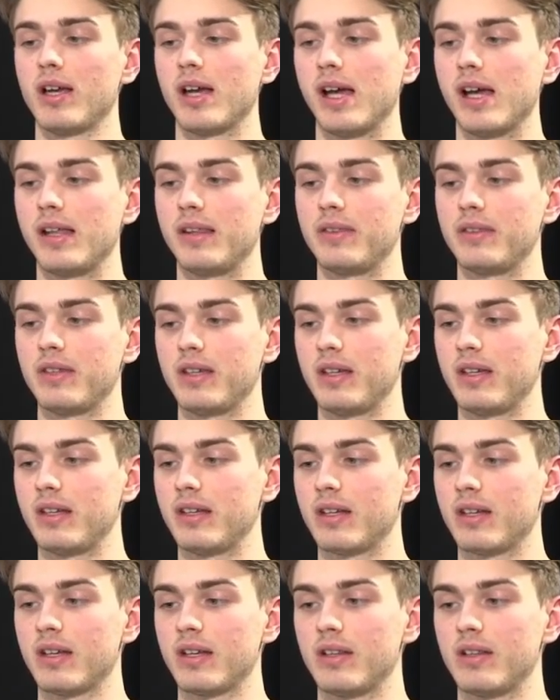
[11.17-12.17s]
And
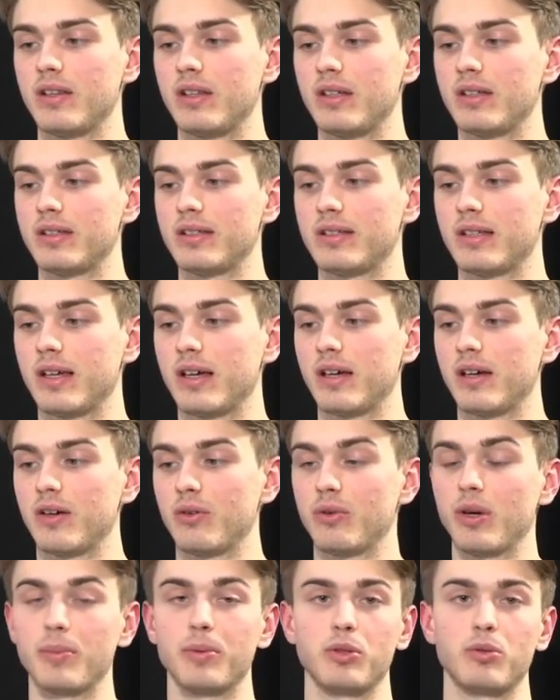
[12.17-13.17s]
in this
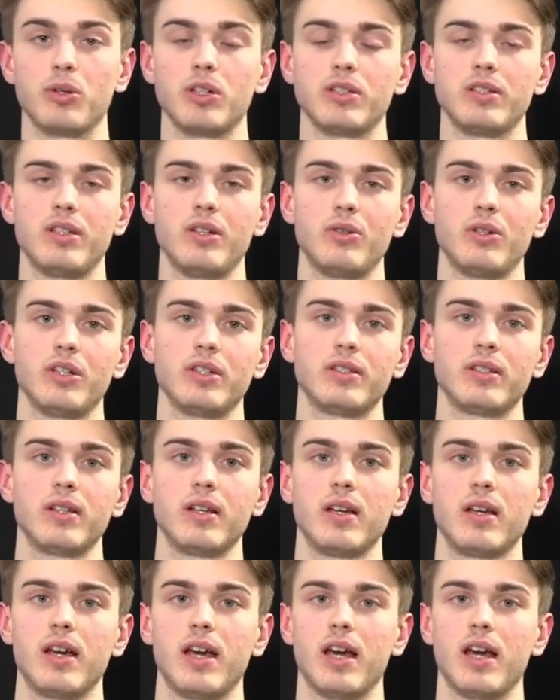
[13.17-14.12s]
repertoire series,